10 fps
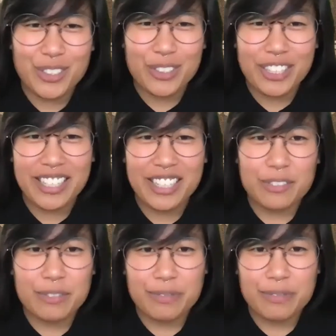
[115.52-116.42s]
Uh,
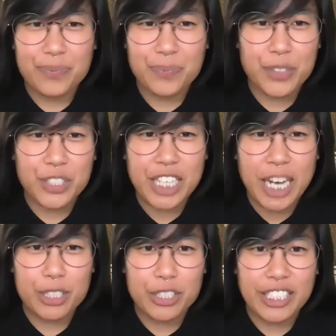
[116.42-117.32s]

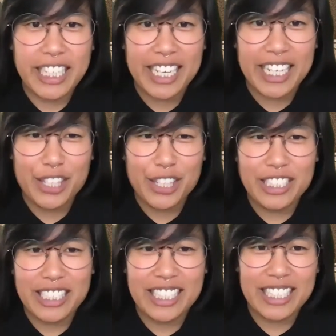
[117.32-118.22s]
chapter 10 and
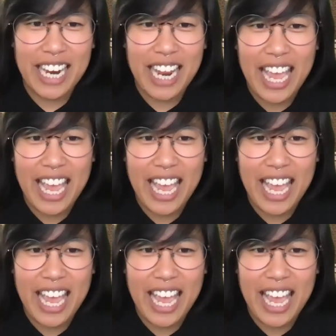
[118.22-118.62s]
13,